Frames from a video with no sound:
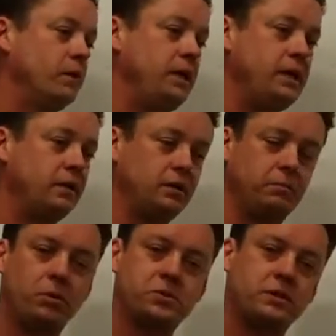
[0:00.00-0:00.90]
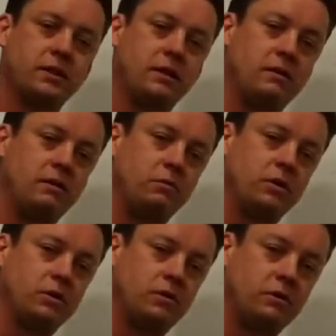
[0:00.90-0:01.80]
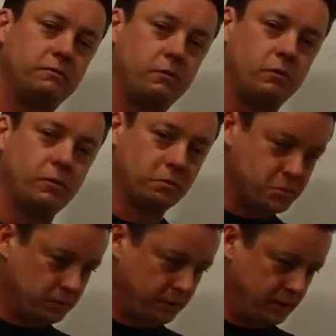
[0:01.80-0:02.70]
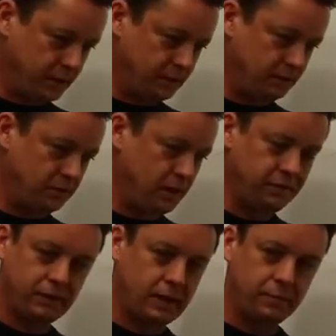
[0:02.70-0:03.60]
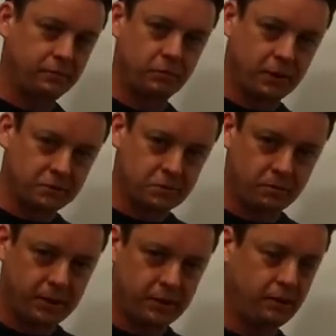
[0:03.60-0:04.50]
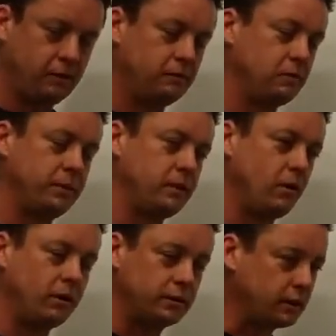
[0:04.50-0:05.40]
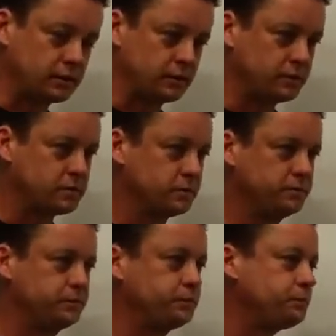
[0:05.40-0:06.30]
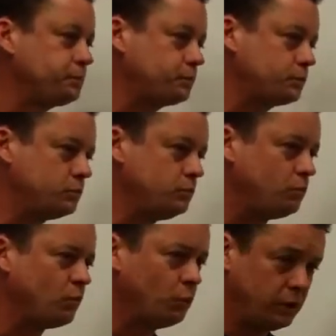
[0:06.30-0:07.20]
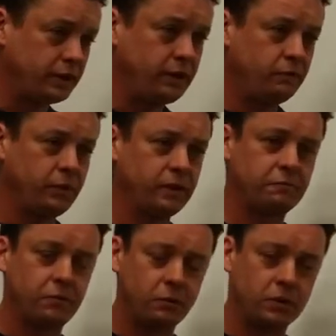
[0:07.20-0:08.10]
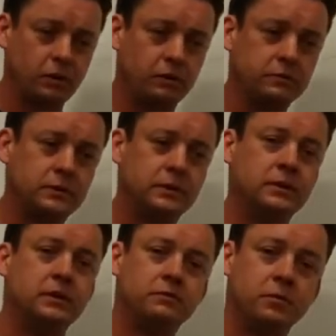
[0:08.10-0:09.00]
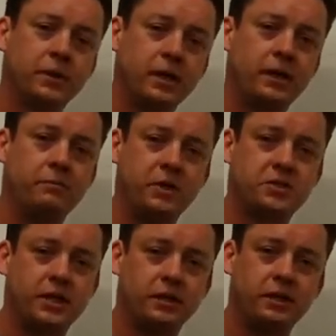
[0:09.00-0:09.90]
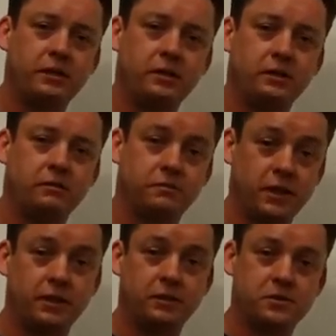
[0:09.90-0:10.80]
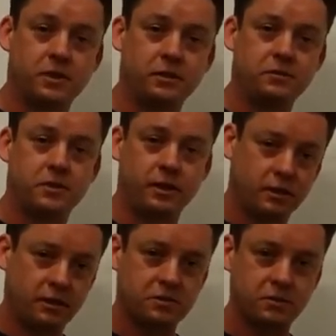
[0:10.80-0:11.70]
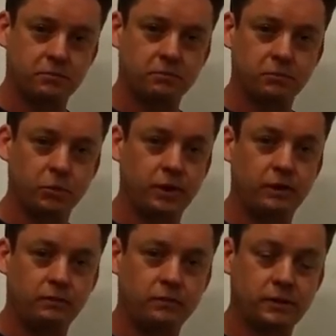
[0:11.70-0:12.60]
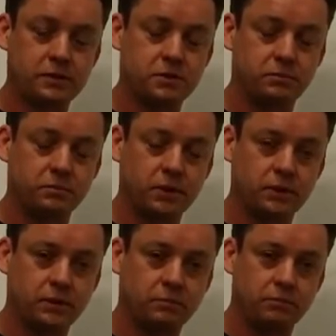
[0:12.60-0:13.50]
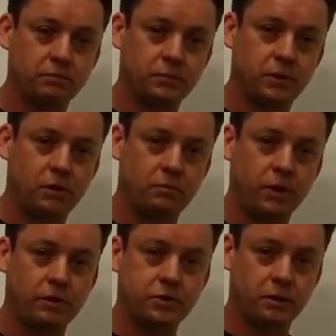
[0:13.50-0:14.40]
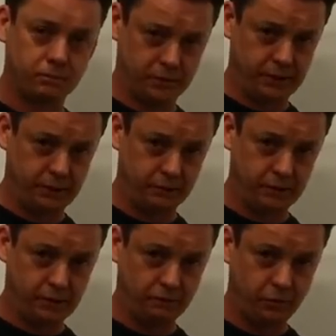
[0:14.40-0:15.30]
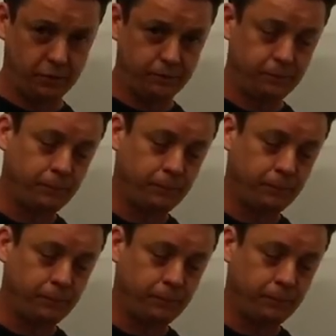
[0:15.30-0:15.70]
He ended up posting that on one of the Honda forums, and nothing happened for months. Nobody cared, nobody contacted us. One day, we get a phone call from a guy named Mitch Kelly of Kelly & Sons, a really custom car body shop in California.